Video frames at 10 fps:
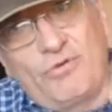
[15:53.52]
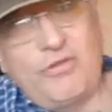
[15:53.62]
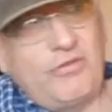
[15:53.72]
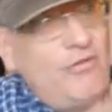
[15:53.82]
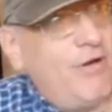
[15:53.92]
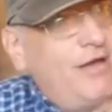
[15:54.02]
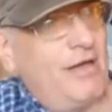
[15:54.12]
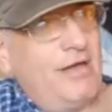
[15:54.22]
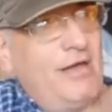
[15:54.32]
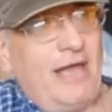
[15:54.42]
going to do
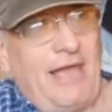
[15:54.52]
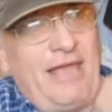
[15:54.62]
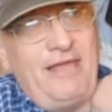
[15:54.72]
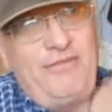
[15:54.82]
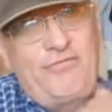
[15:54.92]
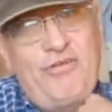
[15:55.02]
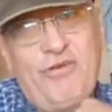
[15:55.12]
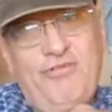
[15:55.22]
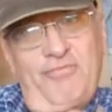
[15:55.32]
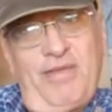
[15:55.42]
a history
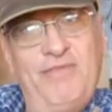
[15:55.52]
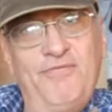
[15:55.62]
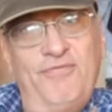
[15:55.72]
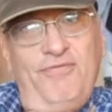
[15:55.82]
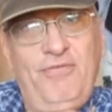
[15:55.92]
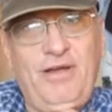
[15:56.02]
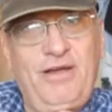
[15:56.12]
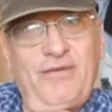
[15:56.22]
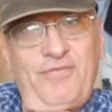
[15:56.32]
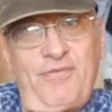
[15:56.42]
of
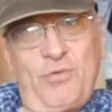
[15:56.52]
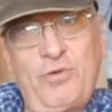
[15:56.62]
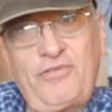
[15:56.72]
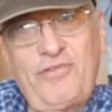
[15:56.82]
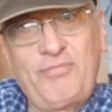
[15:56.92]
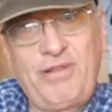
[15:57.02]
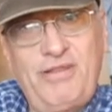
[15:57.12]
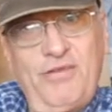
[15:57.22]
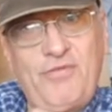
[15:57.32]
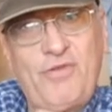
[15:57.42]
P51s. There's
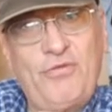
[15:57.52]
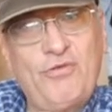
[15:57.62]
plenty of those